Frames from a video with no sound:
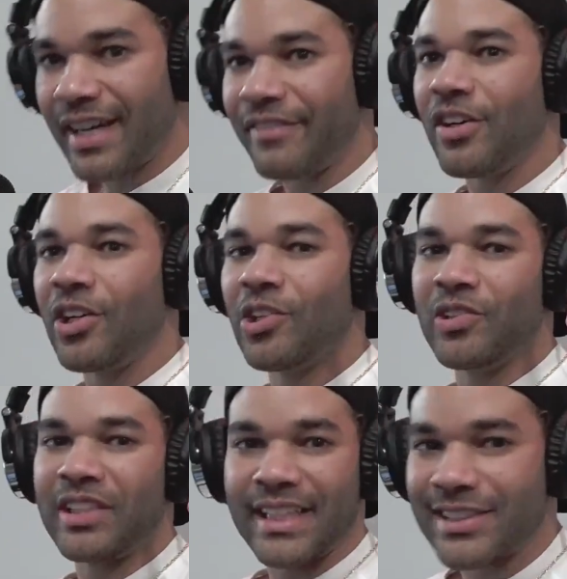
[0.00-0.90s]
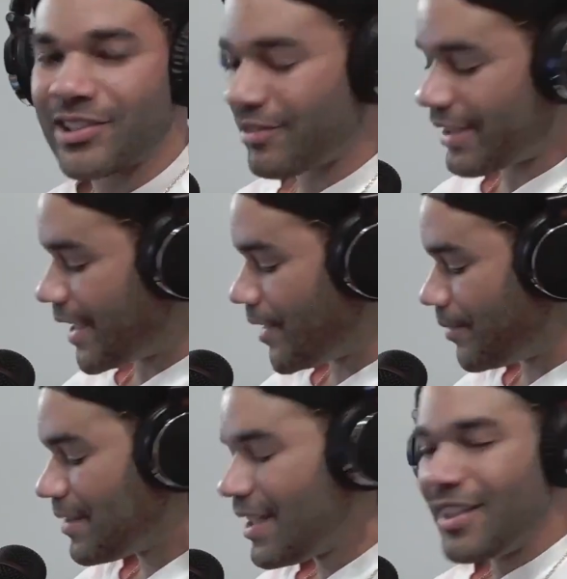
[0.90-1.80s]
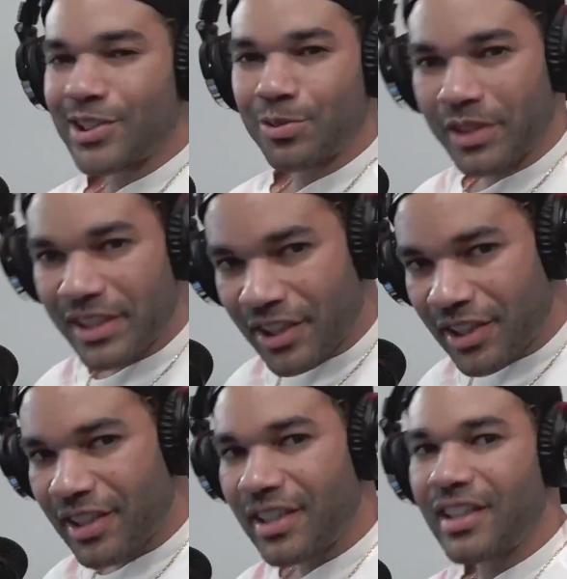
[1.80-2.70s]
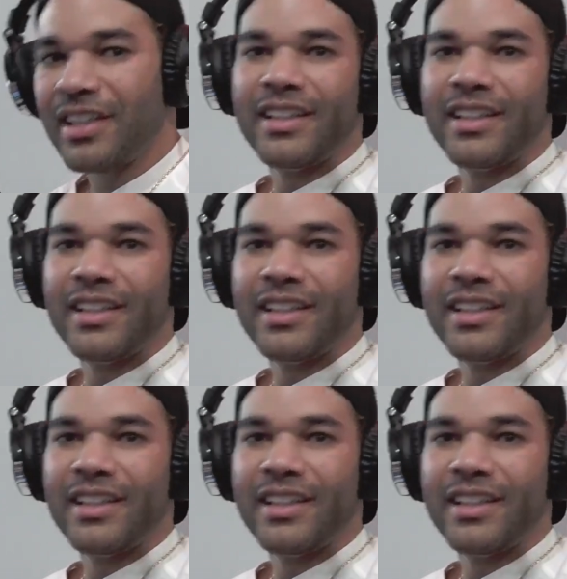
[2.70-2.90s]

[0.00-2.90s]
Follow on Instagram, Twitter,